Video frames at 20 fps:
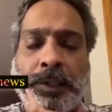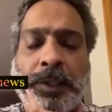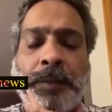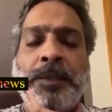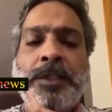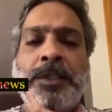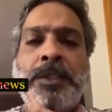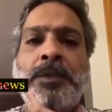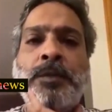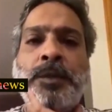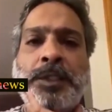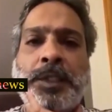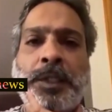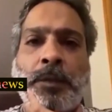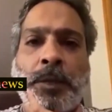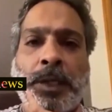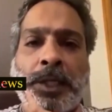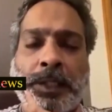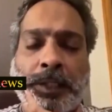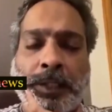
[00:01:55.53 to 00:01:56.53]
Let me just
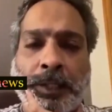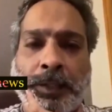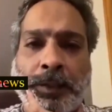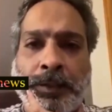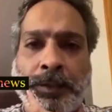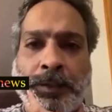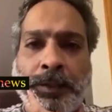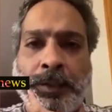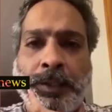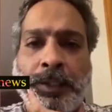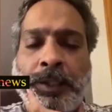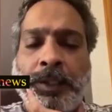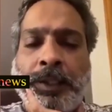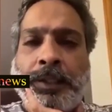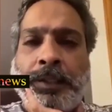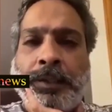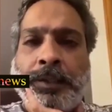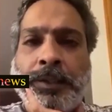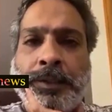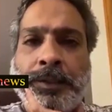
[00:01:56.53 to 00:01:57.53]
say one thing.
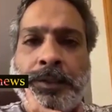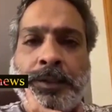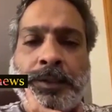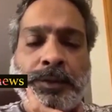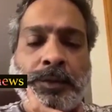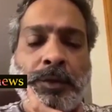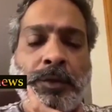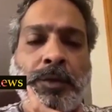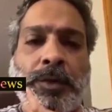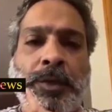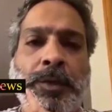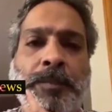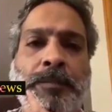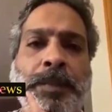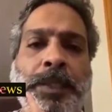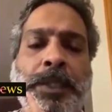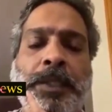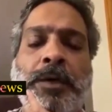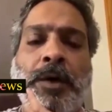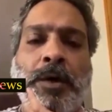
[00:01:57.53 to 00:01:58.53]
This is all a
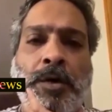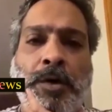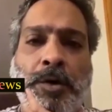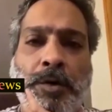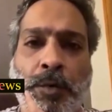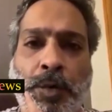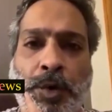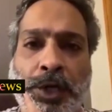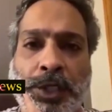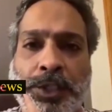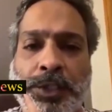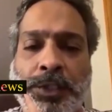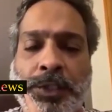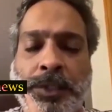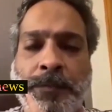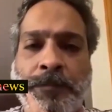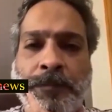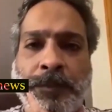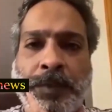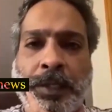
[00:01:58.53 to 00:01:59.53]
big
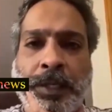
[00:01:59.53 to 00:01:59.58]
hogwash.